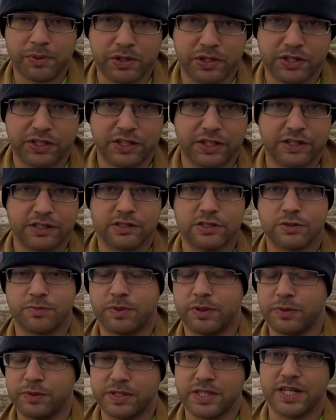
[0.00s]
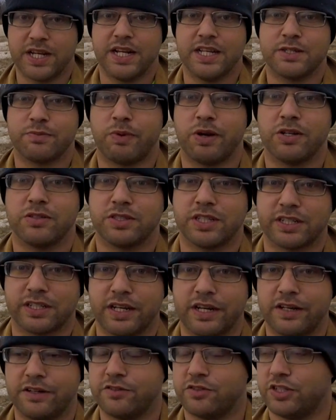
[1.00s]
of years, but with today's modern
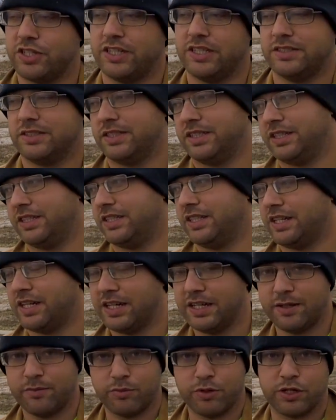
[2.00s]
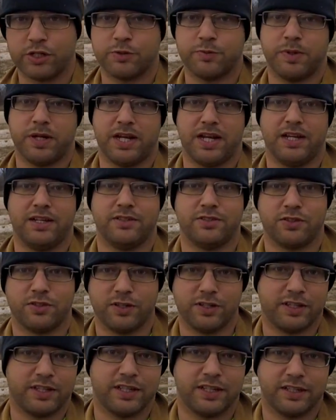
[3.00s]
technology, any kind of brush piles or
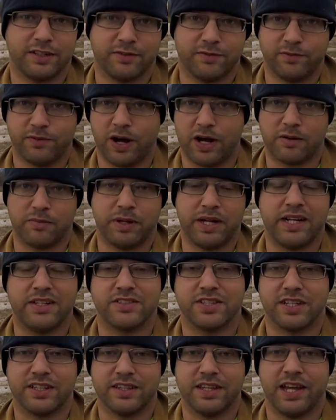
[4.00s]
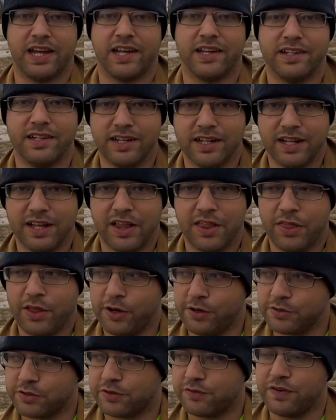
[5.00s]
anything, rock piles like that,
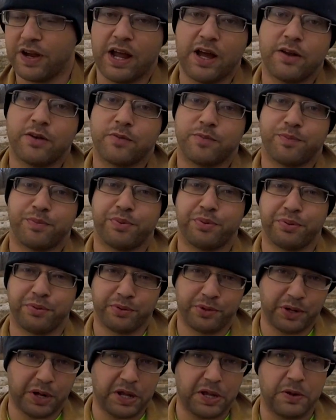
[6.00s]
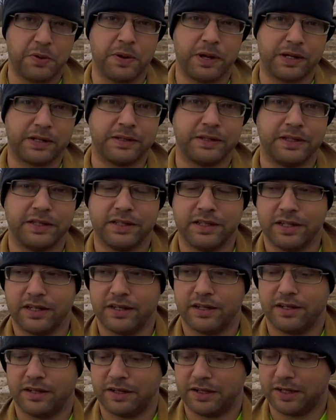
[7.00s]
those are found pretty quickly.
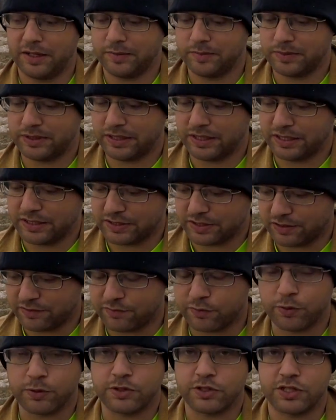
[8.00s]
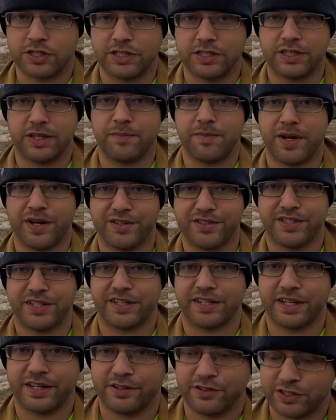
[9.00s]
It is unfortunate that modern
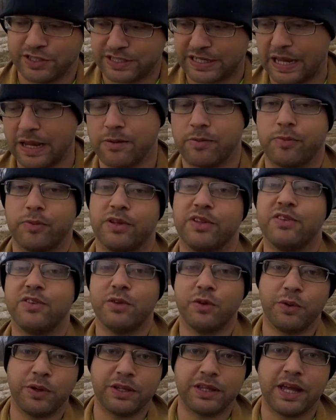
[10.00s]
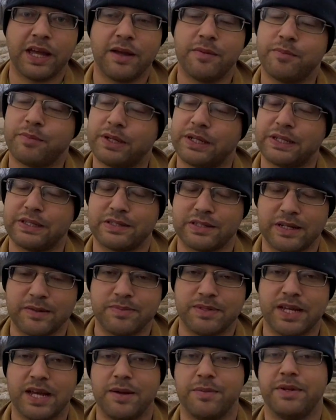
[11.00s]
technology is capable of doing that, but at the
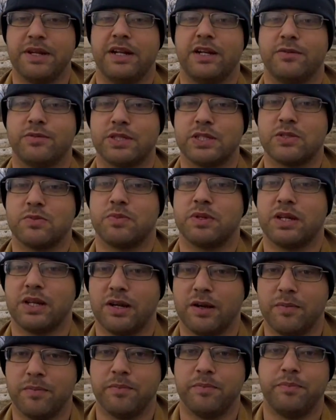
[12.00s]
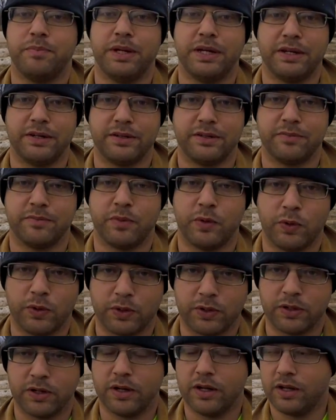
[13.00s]
same time it helps us become better and
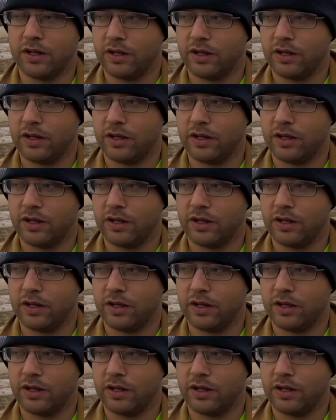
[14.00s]
more